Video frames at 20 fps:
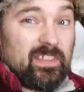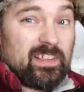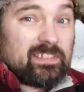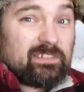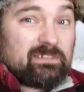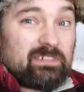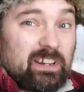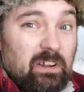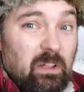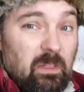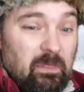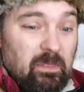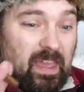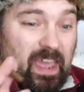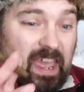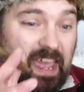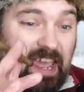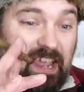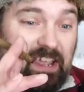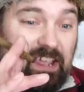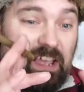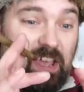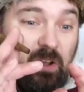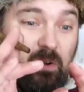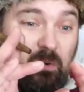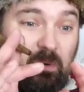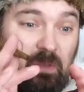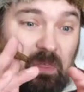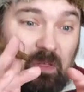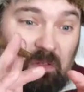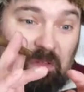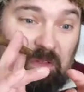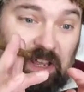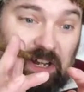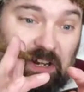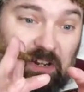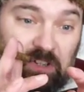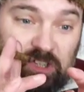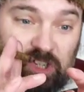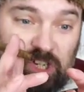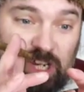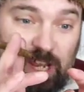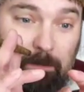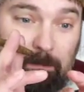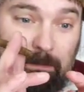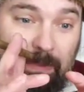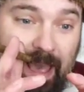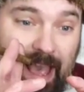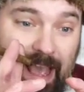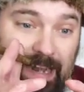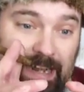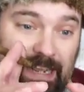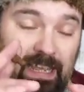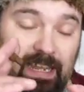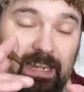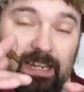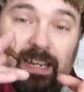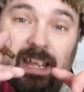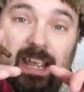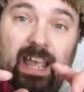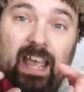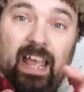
this little thing with a little chip on it,